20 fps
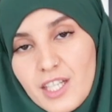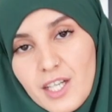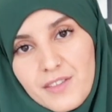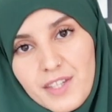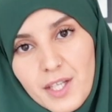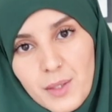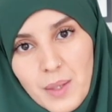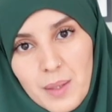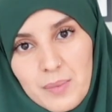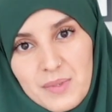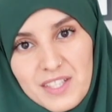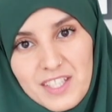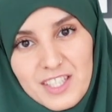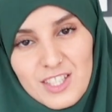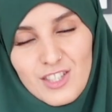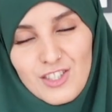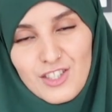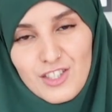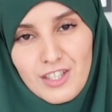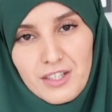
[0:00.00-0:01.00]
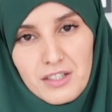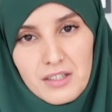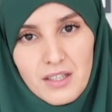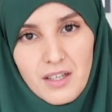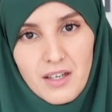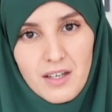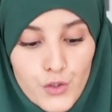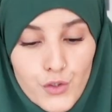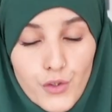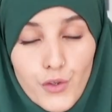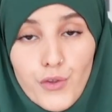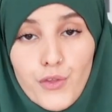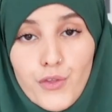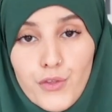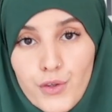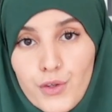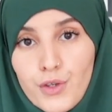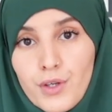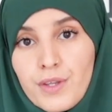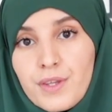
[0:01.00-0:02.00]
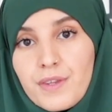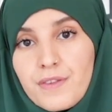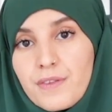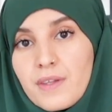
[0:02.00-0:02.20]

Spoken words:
out their website, inshallah. The third